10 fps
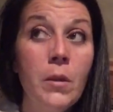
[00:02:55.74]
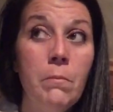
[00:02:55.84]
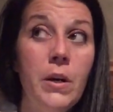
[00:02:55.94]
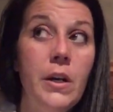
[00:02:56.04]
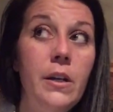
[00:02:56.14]

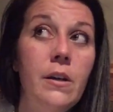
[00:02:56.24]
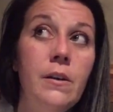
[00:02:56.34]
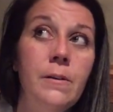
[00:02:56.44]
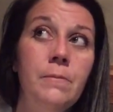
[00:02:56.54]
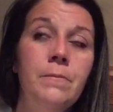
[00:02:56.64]
But
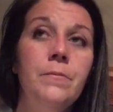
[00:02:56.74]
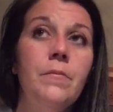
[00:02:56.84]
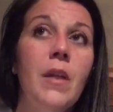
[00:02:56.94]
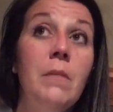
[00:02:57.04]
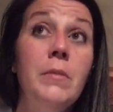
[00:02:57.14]
um,
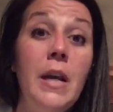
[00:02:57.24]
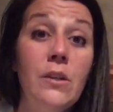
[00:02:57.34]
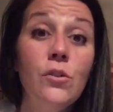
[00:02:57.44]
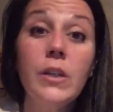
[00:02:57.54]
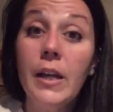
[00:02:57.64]
I'm
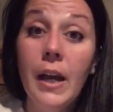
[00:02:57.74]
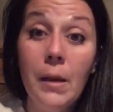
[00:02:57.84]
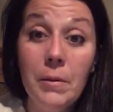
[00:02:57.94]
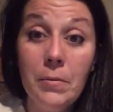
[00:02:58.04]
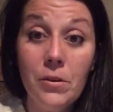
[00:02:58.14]
naturally a
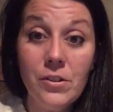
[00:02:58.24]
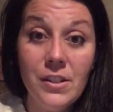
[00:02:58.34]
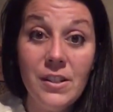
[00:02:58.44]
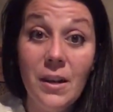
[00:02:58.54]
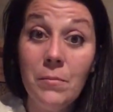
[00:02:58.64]
happy
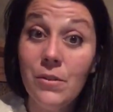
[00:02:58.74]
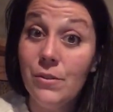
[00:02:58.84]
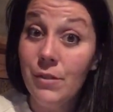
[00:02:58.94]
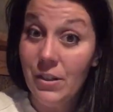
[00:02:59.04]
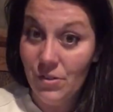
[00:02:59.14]
person. I'm
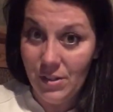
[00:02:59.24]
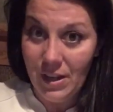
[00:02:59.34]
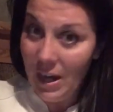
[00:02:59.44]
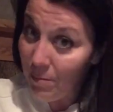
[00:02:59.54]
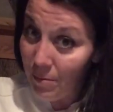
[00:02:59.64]
also naturally a
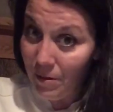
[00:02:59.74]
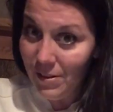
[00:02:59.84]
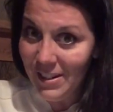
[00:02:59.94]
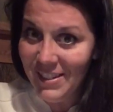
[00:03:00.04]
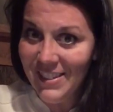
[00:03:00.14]
hyper
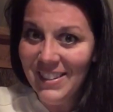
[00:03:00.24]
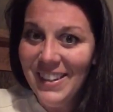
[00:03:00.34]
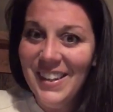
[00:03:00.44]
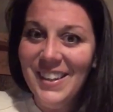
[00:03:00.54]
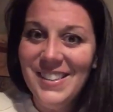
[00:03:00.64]
person.
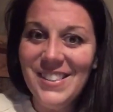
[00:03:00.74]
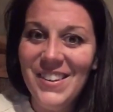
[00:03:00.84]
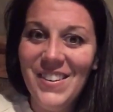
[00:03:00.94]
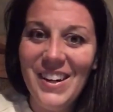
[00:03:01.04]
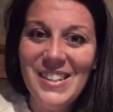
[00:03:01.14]
So
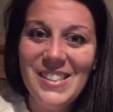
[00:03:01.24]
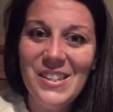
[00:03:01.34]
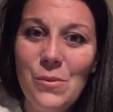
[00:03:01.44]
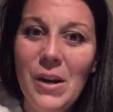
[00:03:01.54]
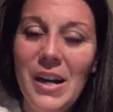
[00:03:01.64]
I guess
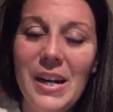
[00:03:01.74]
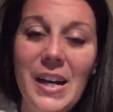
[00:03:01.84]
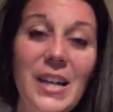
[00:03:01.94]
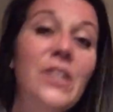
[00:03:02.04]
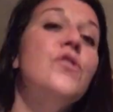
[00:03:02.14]
why I
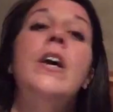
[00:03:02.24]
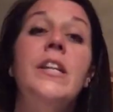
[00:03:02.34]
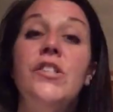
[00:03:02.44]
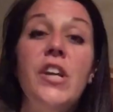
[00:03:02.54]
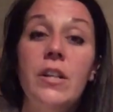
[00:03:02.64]
kind of try to
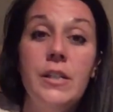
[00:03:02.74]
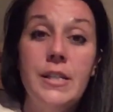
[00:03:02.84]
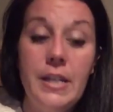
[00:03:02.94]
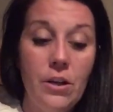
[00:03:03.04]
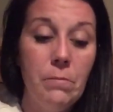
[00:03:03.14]
channel into
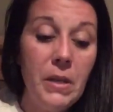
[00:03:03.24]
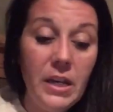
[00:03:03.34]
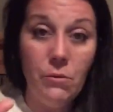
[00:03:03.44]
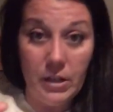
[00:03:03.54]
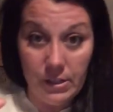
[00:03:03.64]
here. But
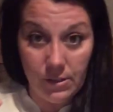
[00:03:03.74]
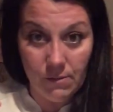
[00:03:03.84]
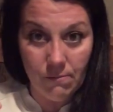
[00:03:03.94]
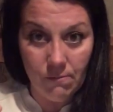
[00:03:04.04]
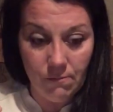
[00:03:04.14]
anyways,
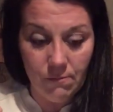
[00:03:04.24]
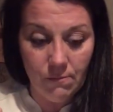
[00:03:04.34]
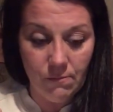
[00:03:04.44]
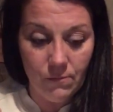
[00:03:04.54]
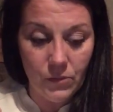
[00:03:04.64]

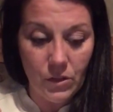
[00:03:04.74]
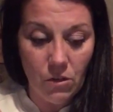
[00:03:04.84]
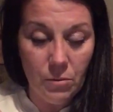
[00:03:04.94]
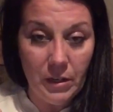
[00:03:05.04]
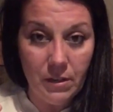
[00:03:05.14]

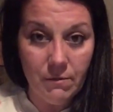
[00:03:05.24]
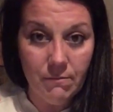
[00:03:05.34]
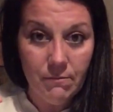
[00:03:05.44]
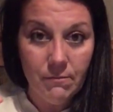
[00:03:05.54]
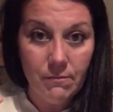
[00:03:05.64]
talking about
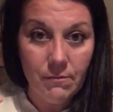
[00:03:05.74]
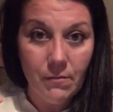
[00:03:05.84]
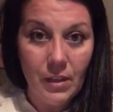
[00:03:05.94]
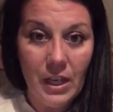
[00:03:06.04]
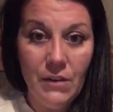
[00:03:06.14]

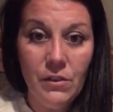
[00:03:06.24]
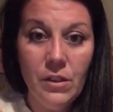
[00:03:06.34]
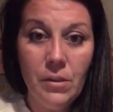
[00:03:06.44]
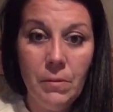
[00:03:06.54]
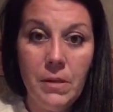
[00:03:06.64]

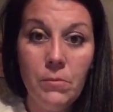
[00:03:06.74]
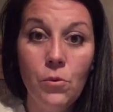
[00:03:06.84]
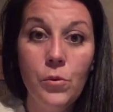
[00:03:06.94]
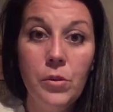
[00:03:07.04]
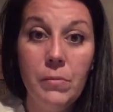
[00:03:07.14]
even the
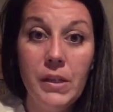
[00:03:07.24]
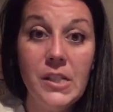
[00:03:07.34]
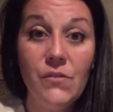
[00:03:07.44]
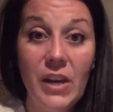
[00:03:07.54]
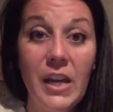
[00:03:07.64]
people with the
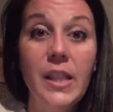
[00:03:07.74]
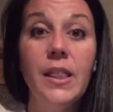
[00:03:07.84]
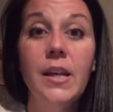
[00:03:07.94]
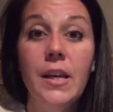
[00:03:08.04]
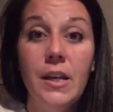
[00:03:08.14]
biggest faith
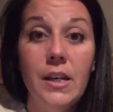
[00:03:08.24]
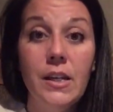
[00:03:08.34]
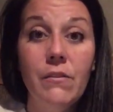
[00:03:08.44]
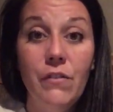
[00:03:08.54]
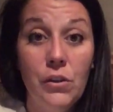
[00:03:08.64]

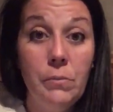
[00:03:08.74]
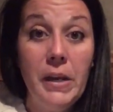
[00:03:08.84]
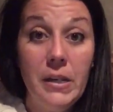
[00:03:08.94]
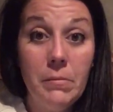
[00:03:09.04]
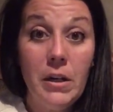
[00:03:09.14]
can feel
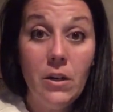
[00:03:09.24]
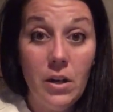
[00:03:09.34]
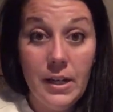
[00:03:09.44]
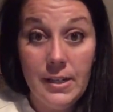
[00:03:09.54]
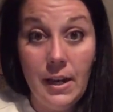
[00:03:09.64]
abandoned by
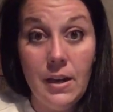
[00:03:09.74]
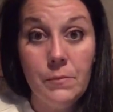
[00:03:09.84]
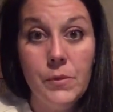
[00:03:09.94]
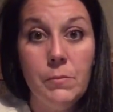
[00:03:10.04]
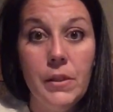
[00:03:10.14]
God at
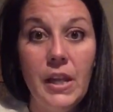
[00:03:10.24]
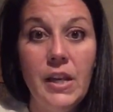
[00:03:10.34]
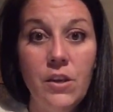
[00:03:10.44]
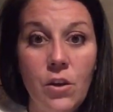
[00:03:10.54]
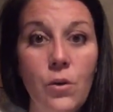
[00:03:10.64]
times, but they
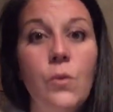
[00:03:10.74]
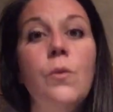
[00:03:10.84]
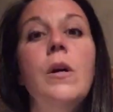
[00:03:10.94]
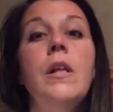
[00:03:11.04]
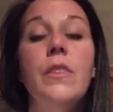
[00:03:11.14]

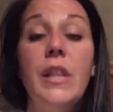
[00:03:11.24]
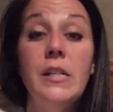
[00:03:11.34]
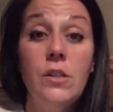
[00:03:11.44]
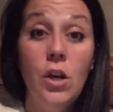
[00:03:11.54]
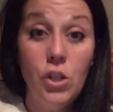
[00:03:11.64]
know
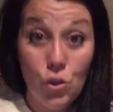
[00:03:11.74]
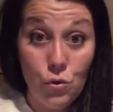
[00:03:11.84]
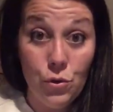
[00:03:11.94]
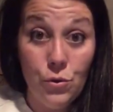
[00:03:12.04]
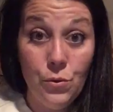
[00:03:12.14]
that's not
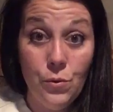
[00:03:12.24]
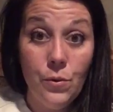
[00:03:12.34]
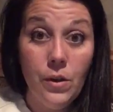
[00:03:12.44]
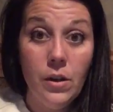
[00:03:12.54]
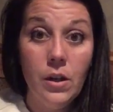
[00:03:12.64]
true.
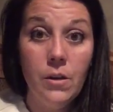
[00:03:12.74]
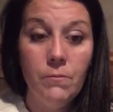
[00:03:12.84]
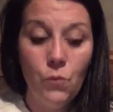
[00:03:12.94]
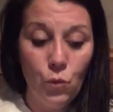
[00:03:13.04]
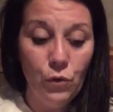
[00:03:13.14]

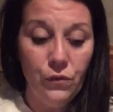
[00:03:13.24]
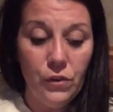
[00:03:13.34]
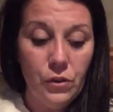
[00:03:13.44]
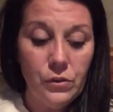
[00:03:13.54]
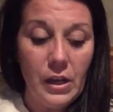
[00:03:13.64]
Um, we'll
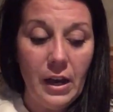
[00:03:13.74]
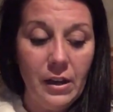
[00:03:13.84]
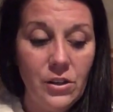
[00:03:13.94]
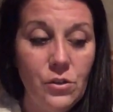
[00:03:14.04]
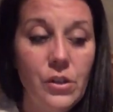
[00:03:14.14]
feel those. I
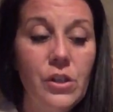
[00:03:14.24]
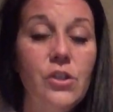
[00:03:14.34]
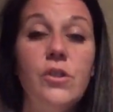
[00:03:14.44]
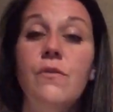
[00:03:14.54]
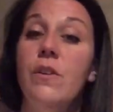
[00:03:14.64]
usually
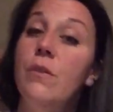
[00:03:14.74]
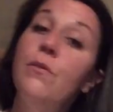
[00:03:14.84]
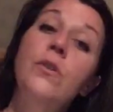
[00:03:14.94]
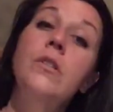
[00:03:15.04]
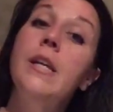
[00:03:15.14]
just feel them
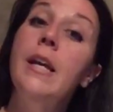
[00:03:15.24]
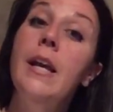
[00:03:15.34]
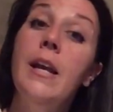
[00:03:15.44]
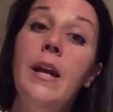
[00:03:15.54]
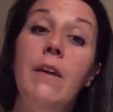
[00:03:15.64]
for a
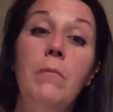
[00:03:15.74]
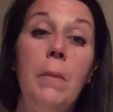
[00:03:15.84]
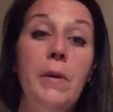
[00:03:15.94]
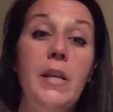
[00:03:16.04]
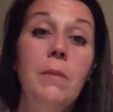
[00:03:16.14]
second. I have my
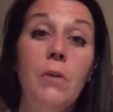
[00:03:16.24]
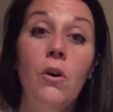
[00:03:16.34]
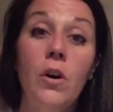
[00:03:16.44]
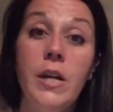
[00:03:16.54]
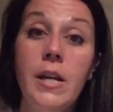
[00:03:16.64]
pity
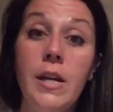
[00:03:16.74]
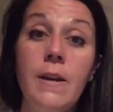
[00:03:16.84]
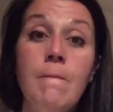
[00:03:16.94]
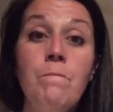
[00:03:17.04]
party,